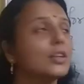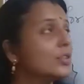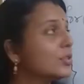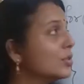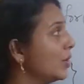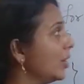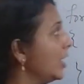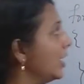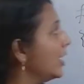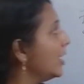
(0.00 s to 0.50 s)

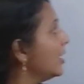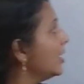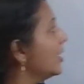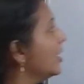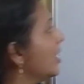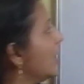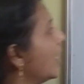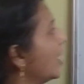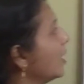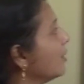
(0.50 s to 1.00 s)
So here
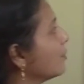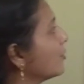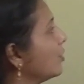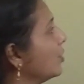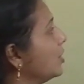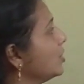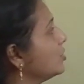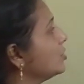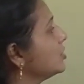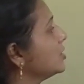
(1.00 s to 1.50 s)
I am
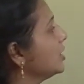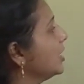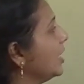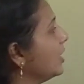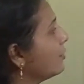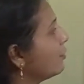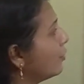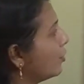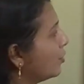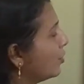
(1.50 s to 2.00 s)
going to
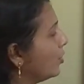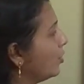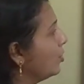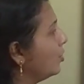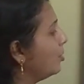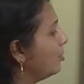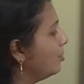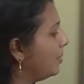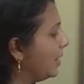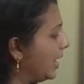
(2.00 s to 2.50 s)
take for
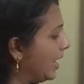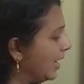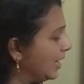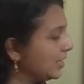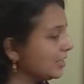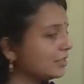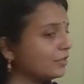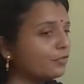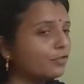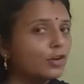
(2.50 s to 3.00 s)
loop,
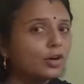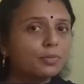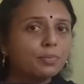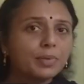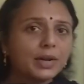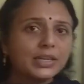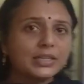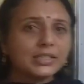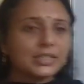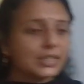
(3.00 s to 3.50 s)
and for
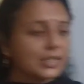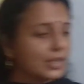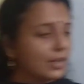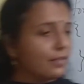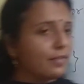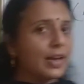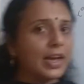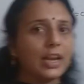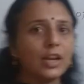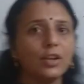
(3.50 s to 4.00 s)
printing
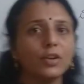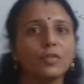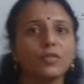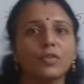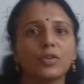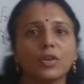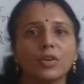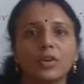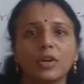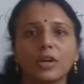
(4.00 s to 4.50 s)
the value,
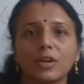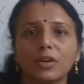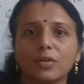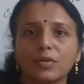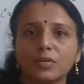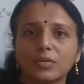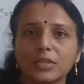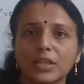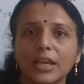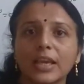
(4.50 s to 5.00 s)
what you are
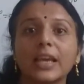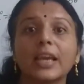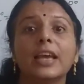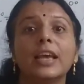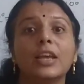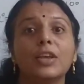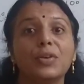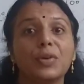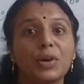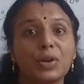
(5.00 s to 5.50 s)
using?
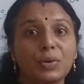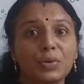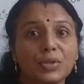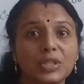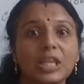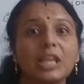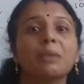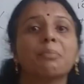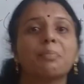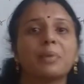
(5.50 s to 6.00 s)
You are
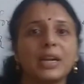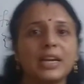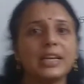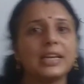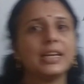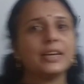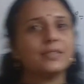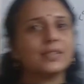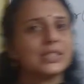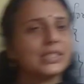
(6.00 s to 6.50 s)
using
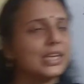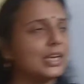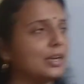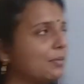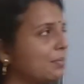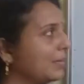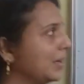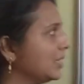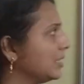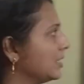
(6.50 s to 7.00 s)
printf
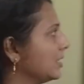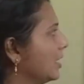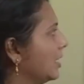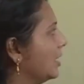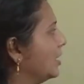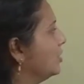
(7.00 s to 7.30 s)
statement.